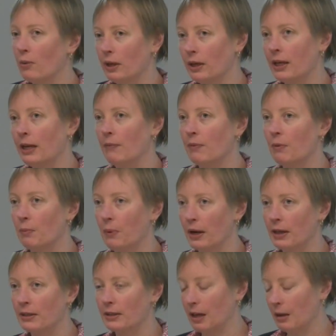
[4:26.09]
we can keep the
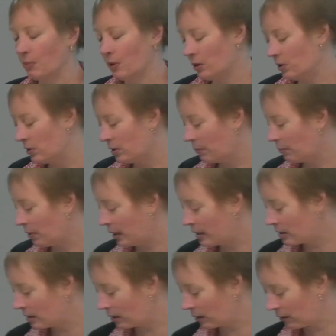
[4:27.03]
bugs out by using
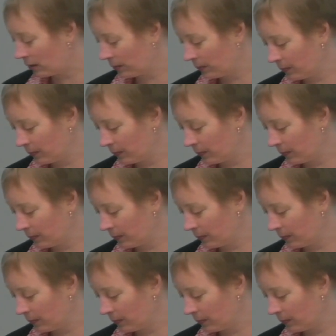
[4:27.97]
plastic.